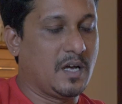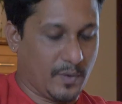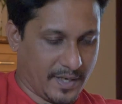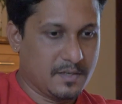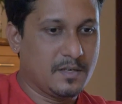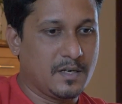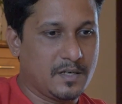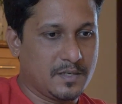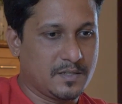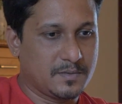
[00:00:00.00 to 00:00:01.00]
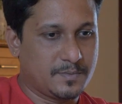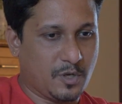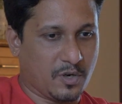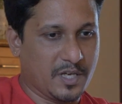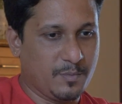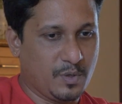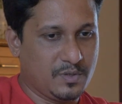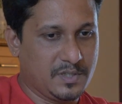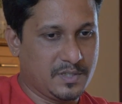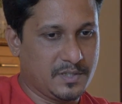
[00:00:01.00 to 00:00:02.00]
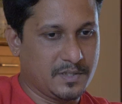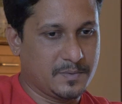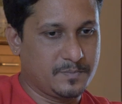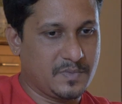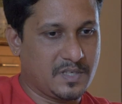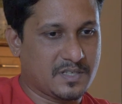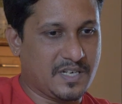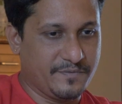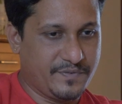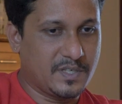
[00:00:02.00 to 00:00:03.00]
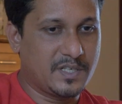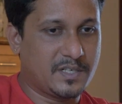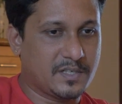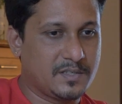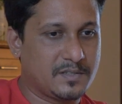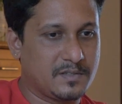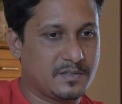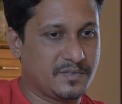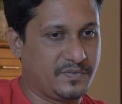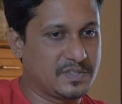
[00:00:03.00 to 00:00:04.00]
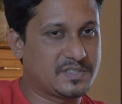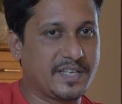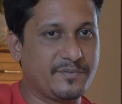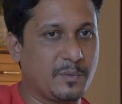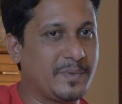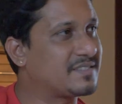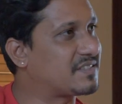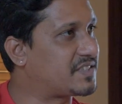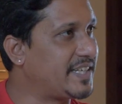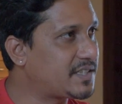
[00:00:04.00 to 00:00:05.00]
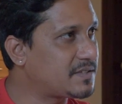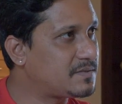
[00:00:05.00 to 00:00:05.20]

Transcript: Okay, talking about the comfort, the first thing for me is the seat.